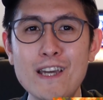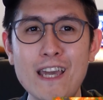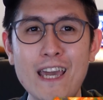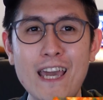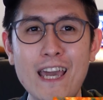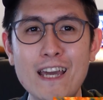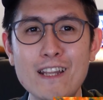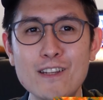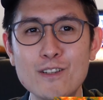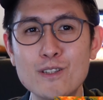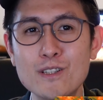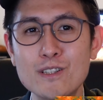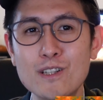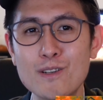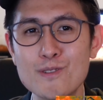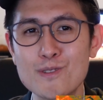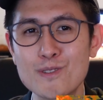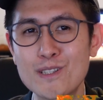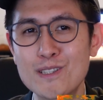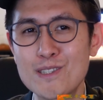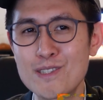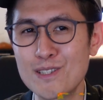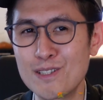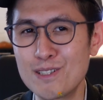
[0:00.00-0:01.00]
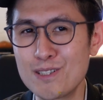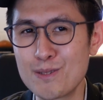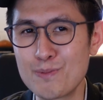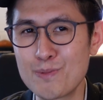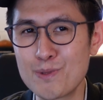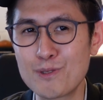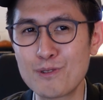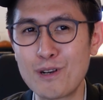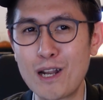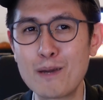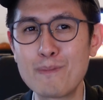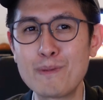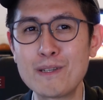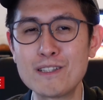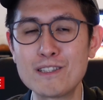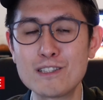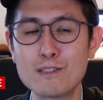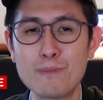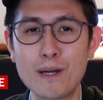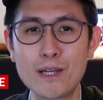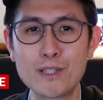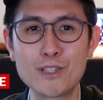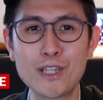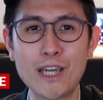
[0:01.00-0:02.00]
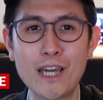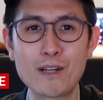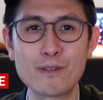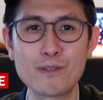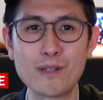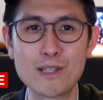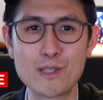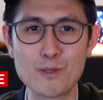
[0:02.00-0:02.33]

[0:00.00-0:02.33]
And you can also consider subscribing to my channel